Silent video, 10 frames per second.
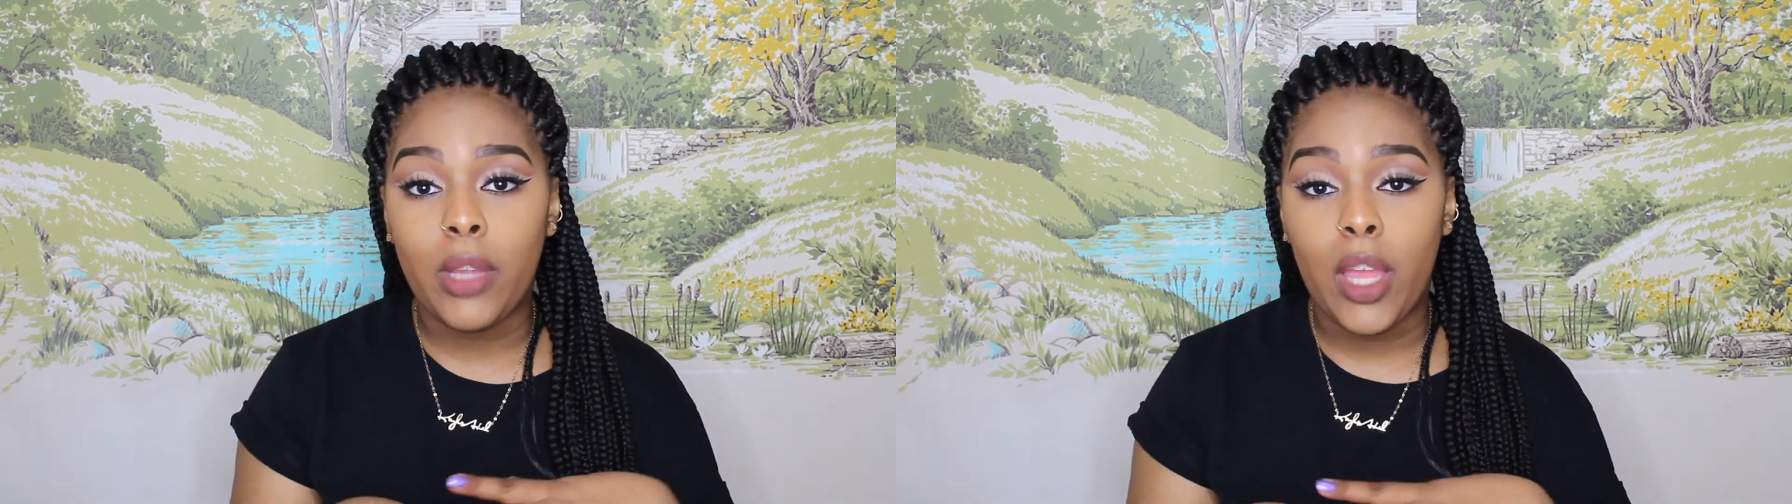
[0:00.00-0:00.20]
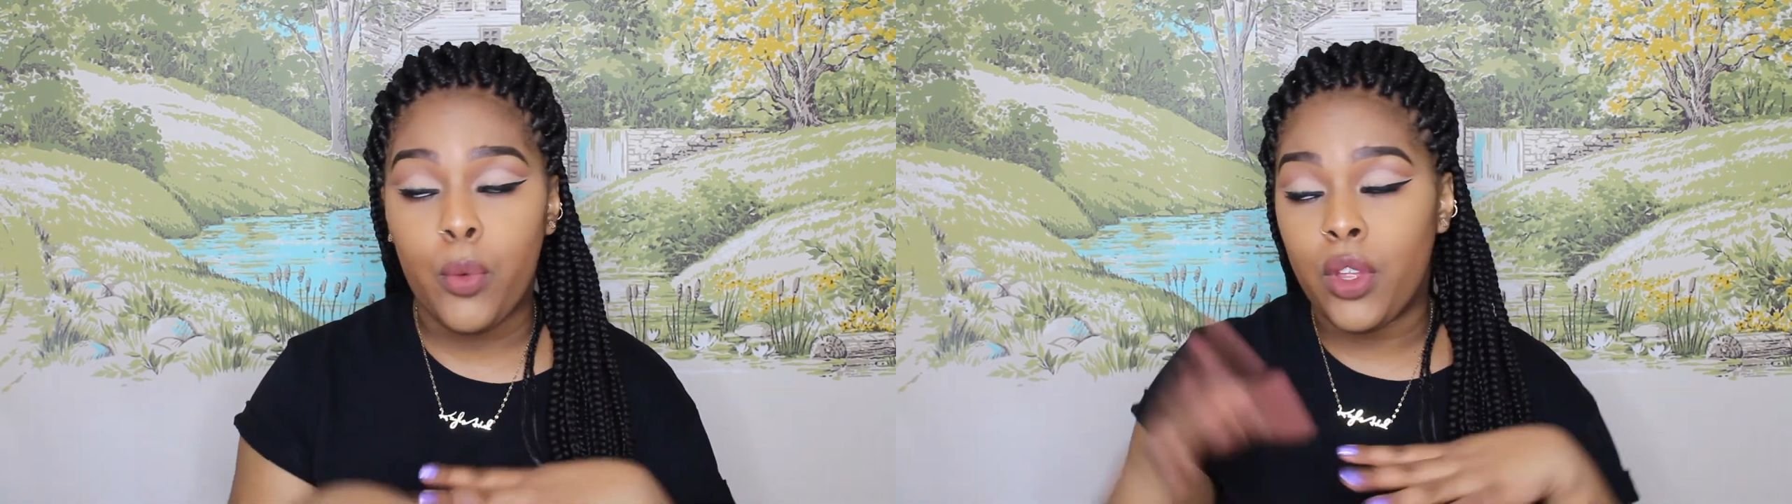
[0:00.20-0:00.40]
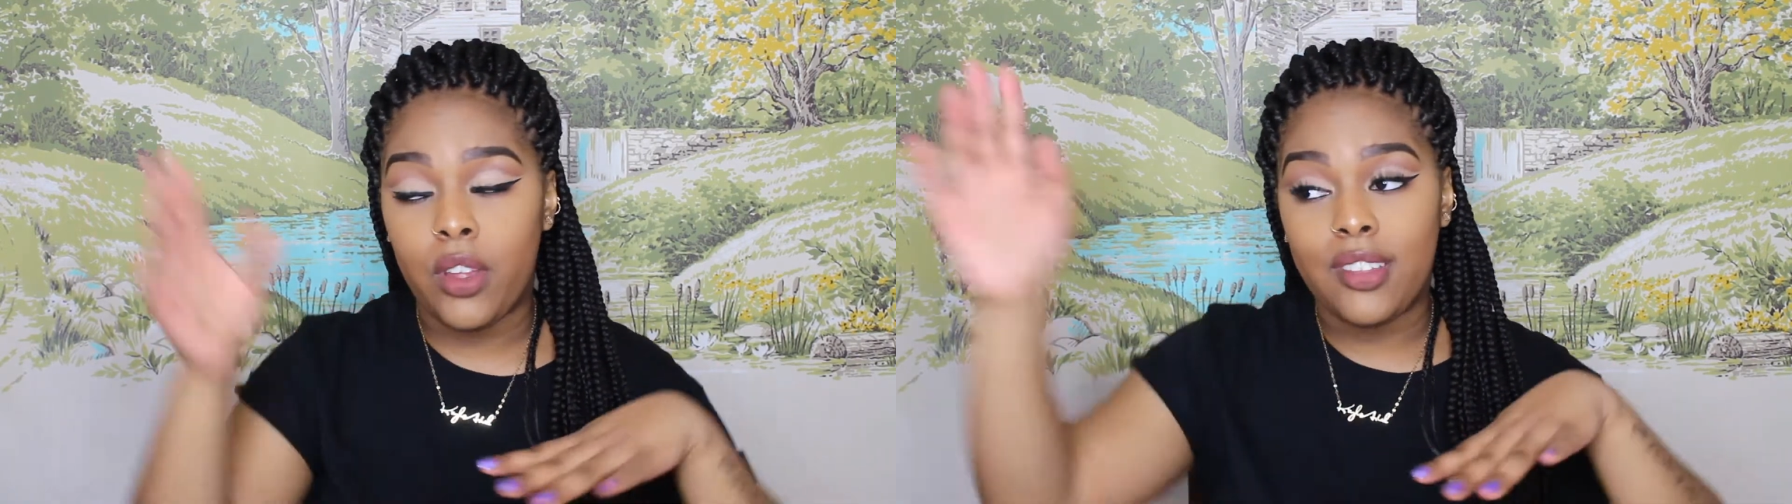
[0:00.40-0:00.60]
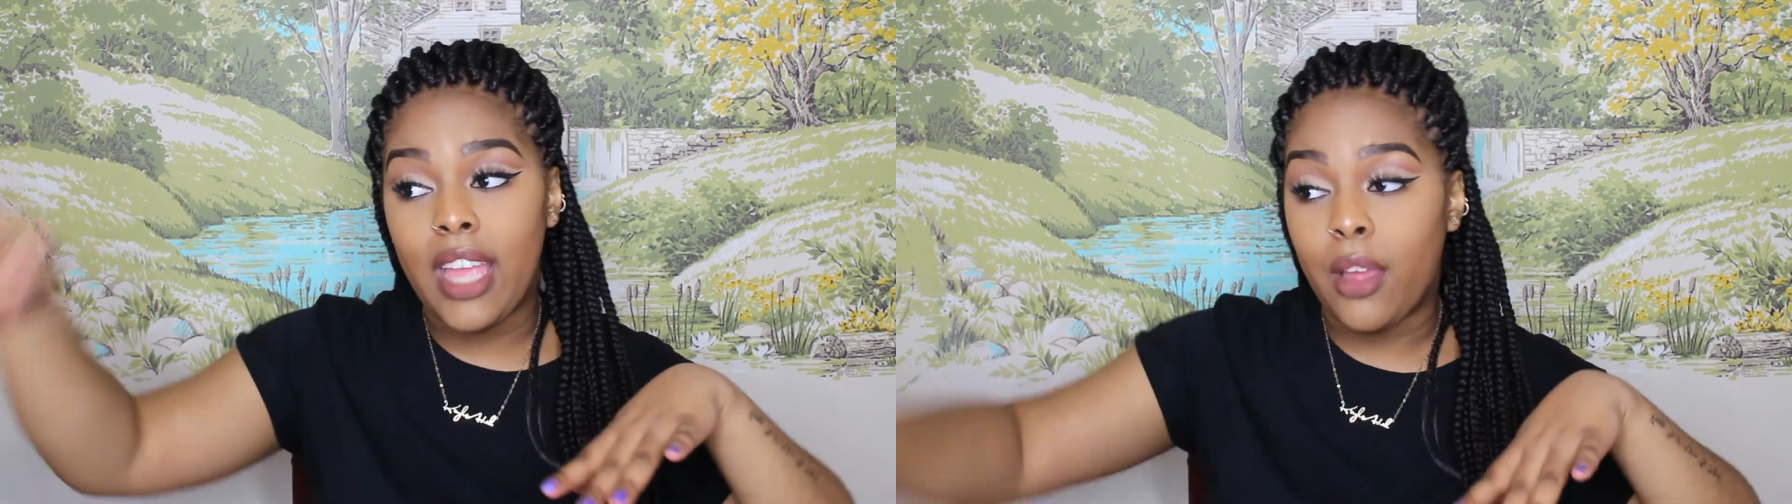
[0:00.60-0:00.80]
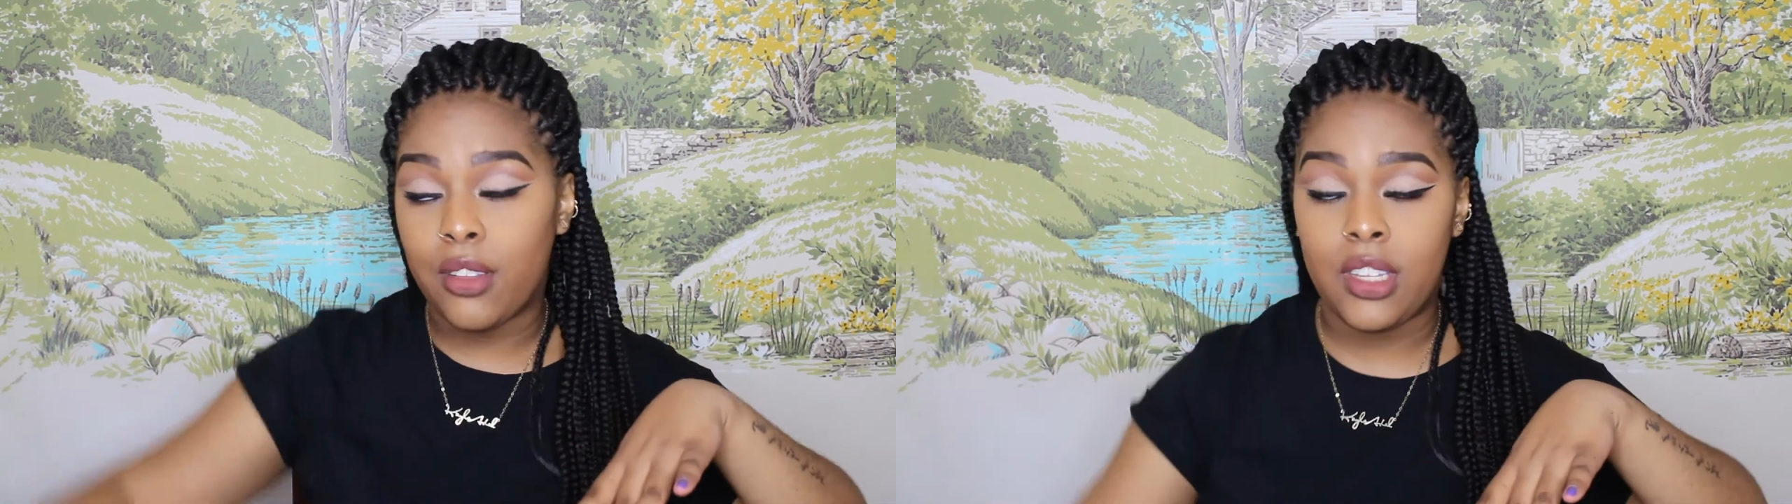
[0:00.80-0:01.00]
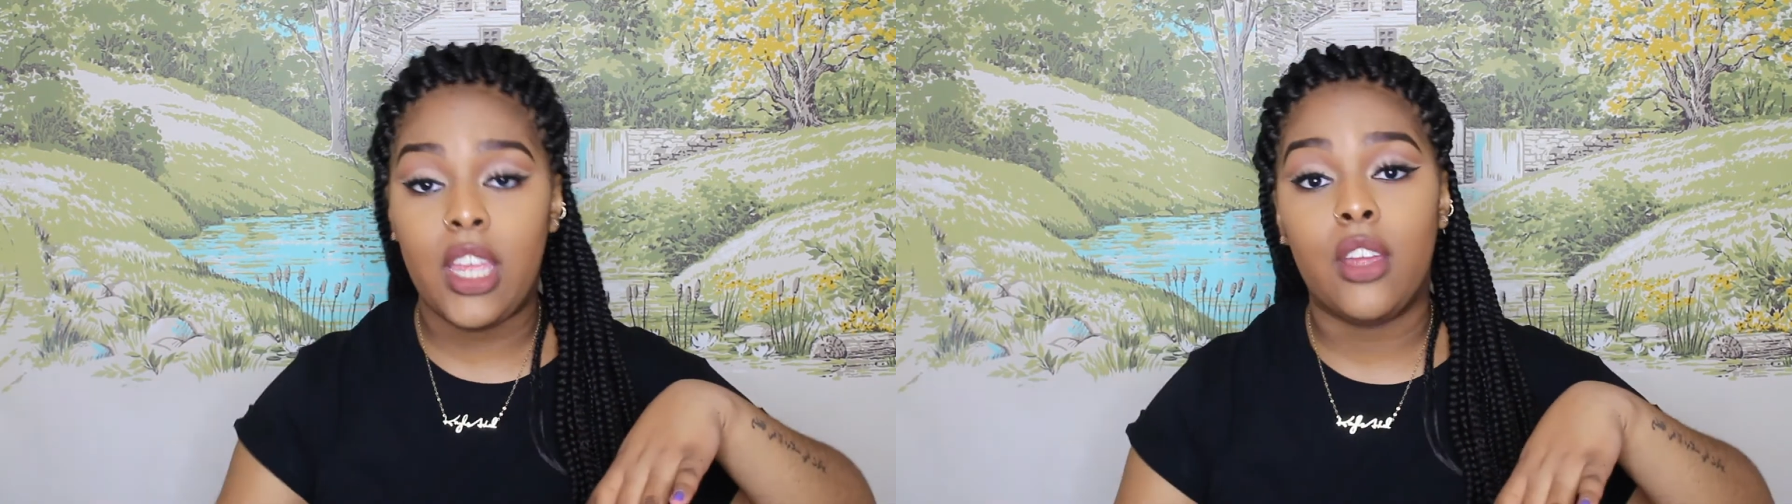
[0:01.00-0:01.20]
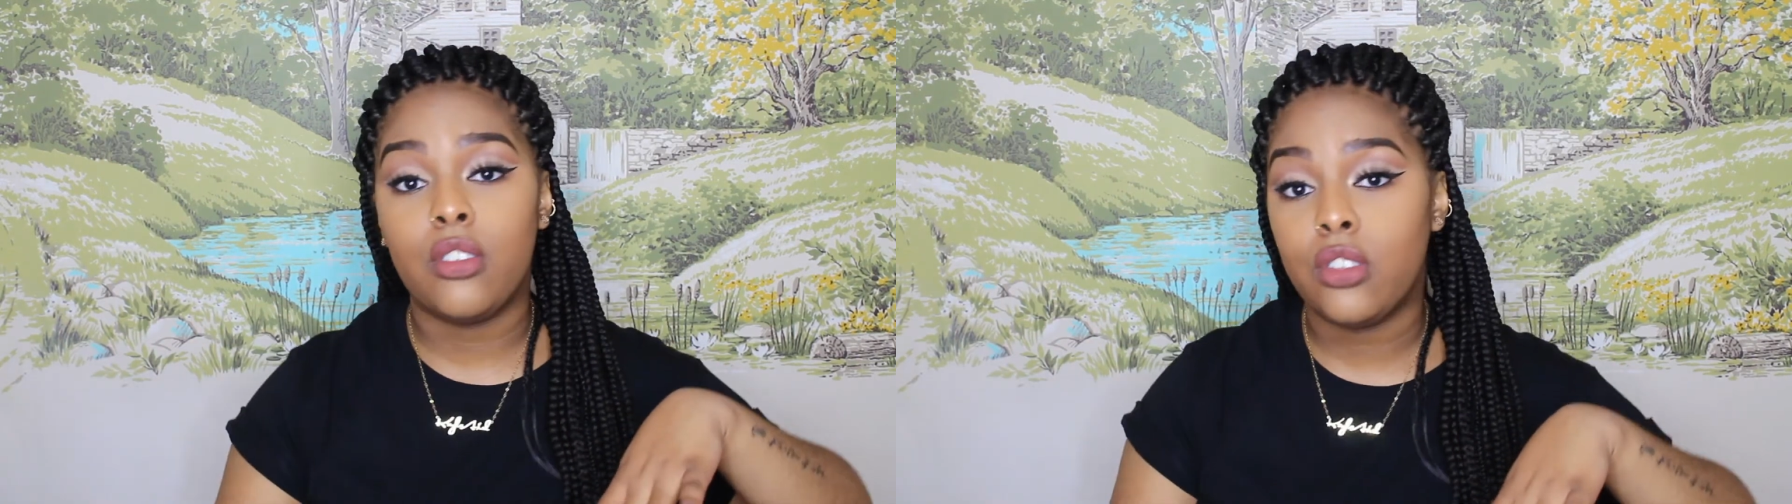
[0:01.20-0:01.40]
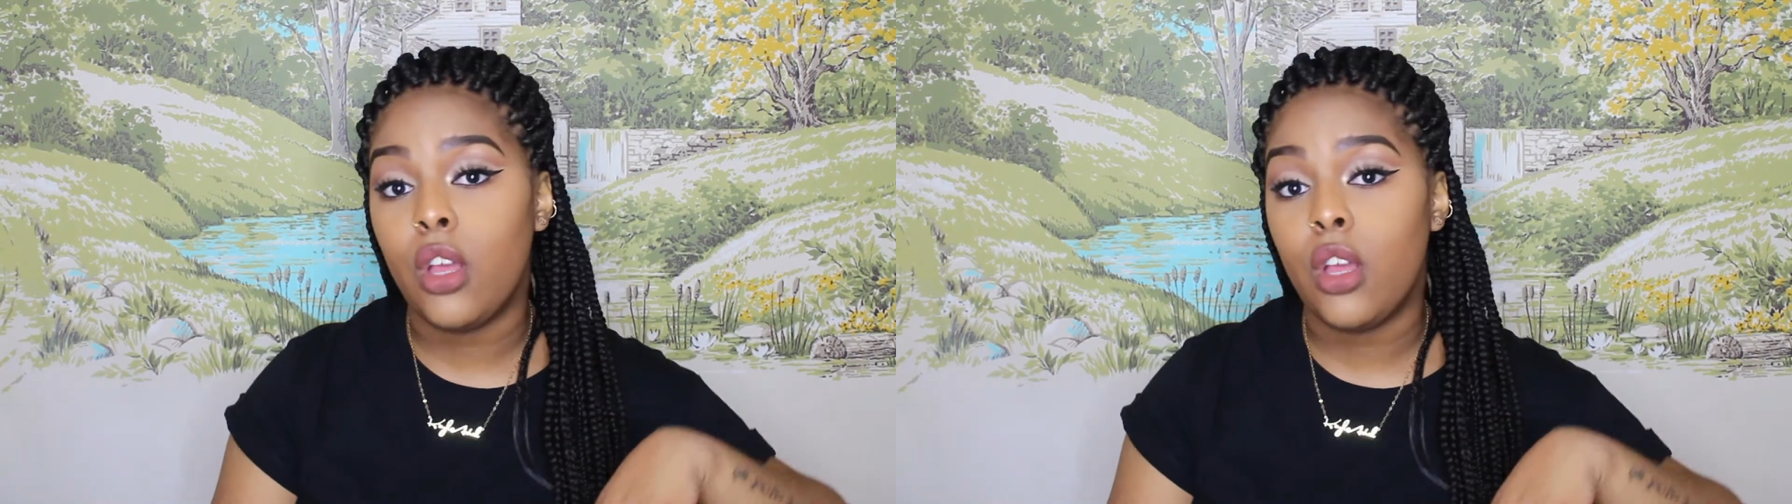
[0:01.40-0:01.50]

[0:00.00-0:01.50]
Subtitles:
like where it's downstairs.